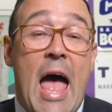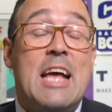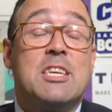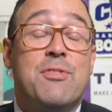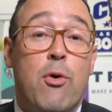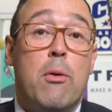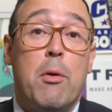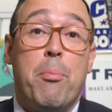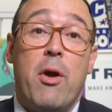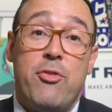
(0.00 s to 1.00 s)
As
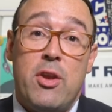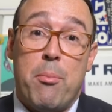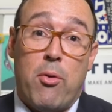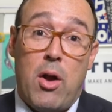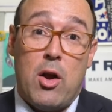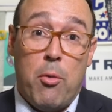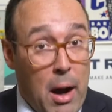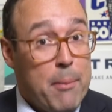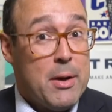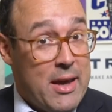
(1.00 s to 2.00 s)
former President Barack
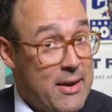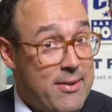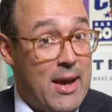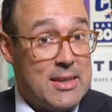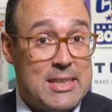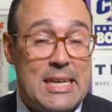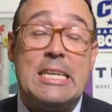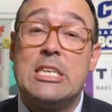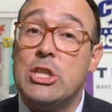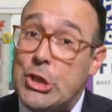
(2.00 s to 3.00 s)
Obama can attest,
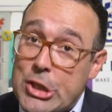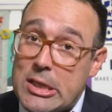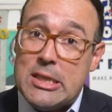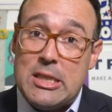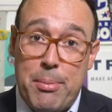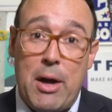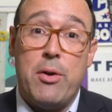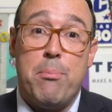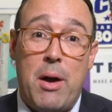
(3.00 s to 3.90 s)
it's just about